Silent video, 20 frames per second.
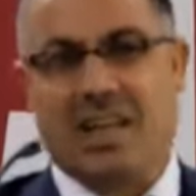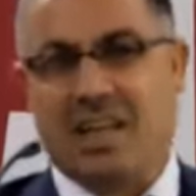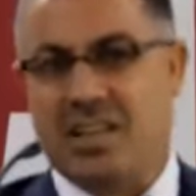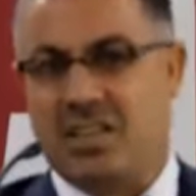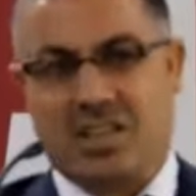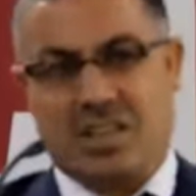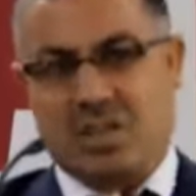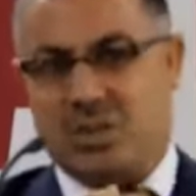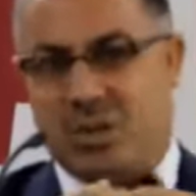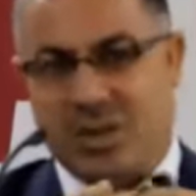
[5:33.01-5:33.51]
I
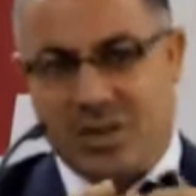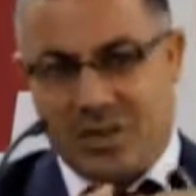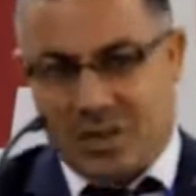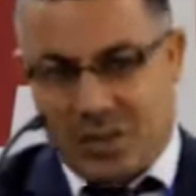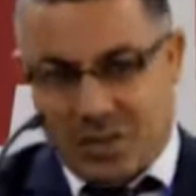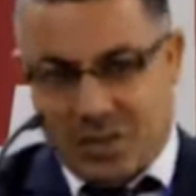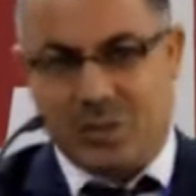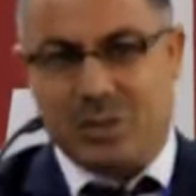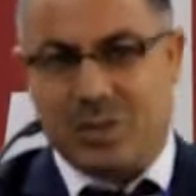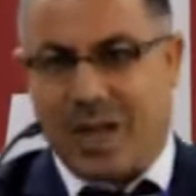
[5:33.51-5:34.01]
just want
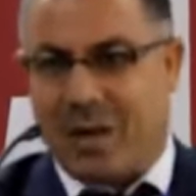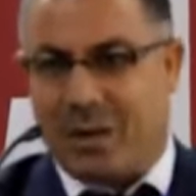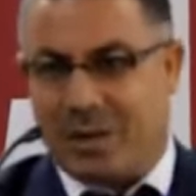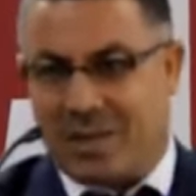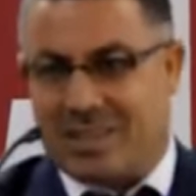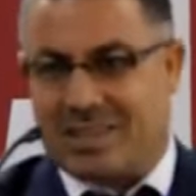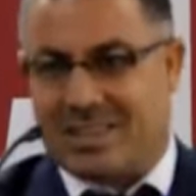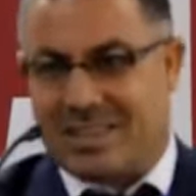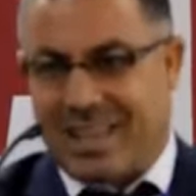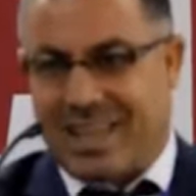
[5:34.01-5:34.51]
you, now
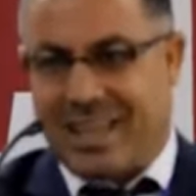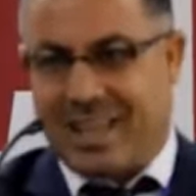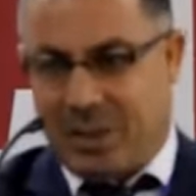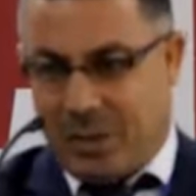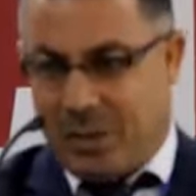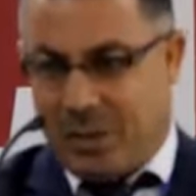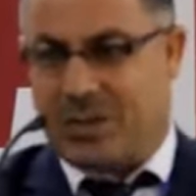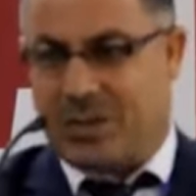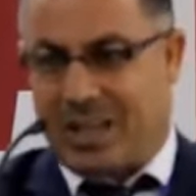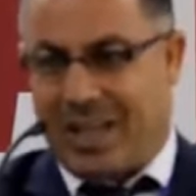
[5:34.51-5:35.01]
it's time,
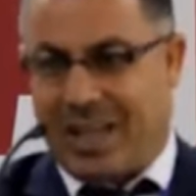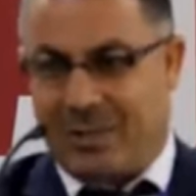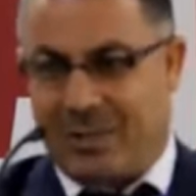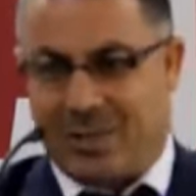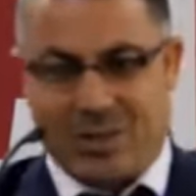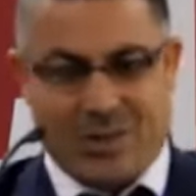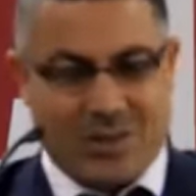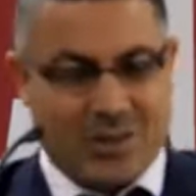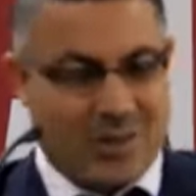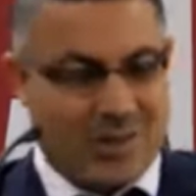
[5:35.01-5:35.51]
your time
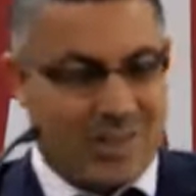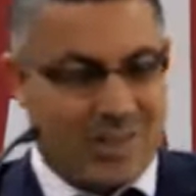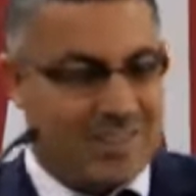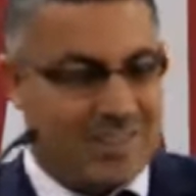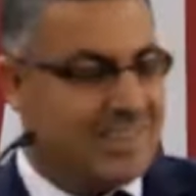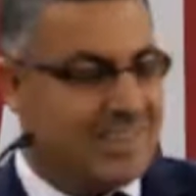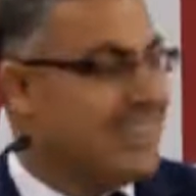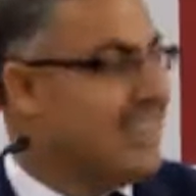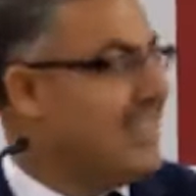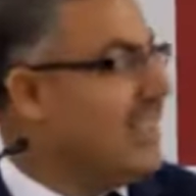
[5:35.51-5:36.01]
to talk.
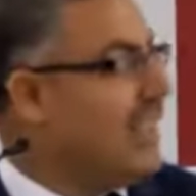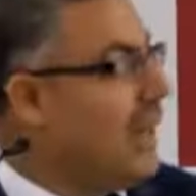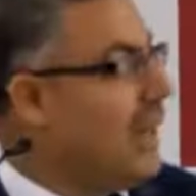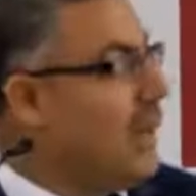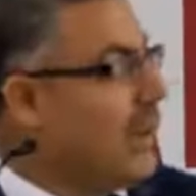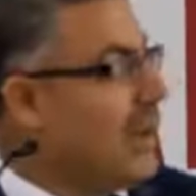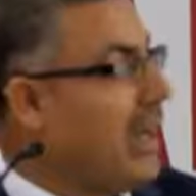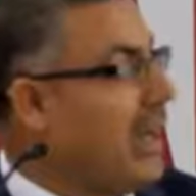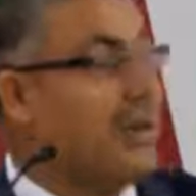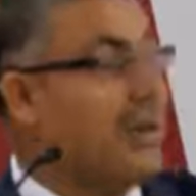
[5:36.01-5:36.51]

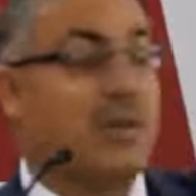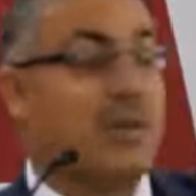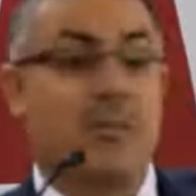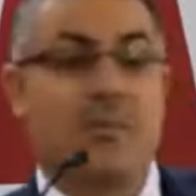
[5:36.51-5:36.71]
Okay?